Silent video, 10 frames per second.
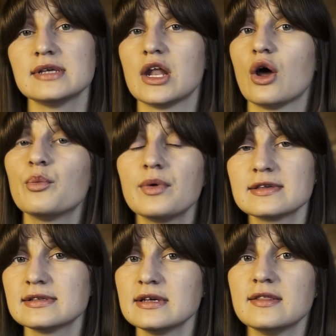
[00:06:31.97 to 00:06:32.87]
and
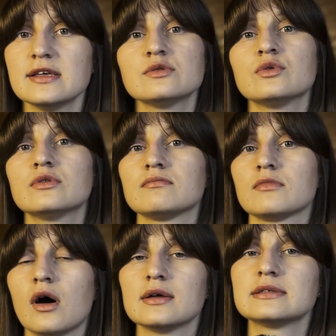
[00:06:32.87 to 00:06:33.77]
obviously this would
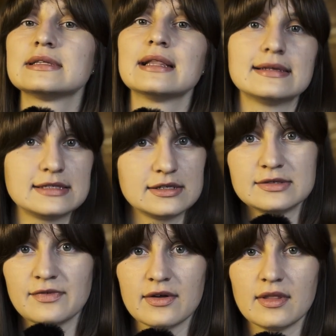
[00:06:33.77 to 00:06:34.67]
cost less
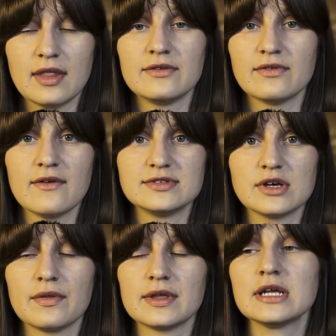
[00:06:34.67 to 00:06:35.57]
than
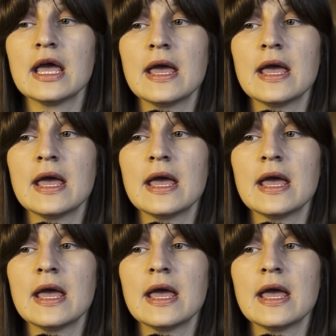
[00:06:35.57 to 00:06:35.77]
$5,000.